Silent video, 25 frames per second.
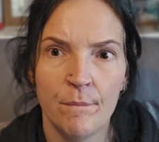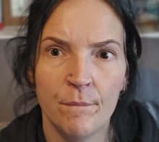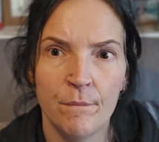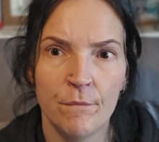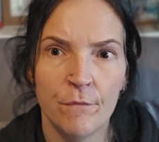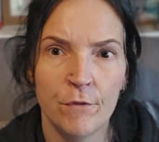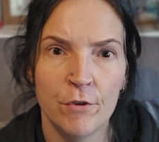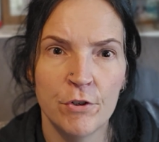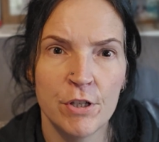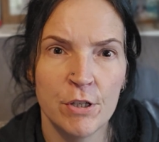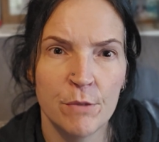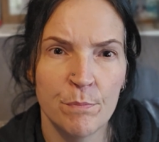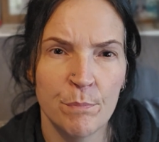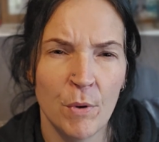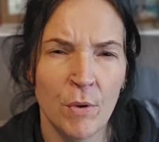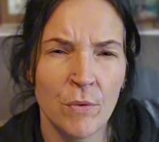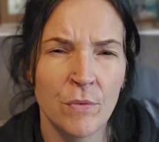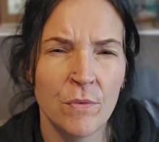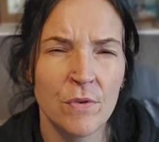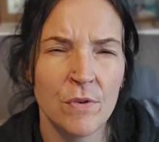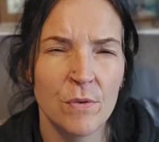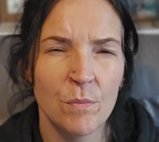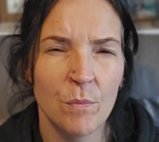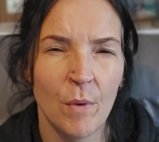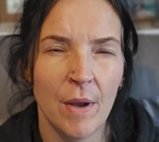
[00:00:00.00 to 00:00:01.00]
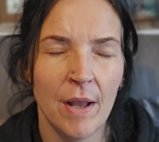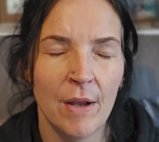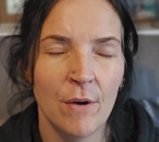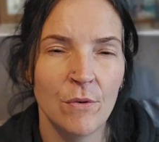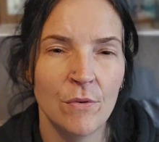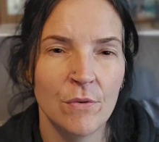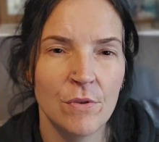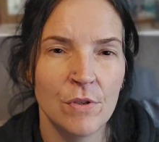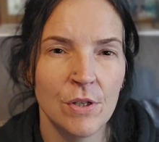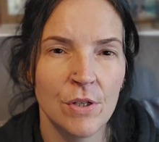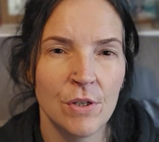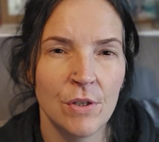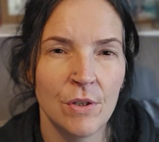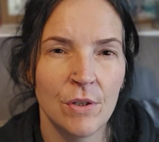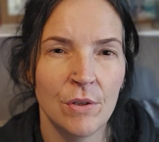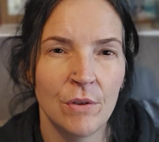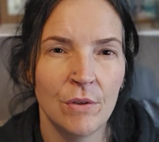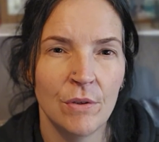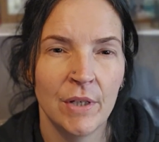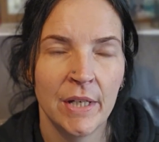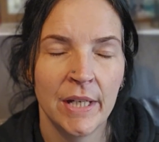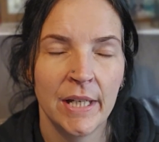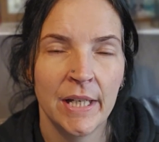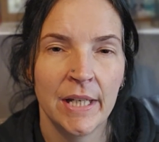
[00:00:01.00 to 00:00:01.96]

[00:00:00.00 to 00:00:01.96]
responds well to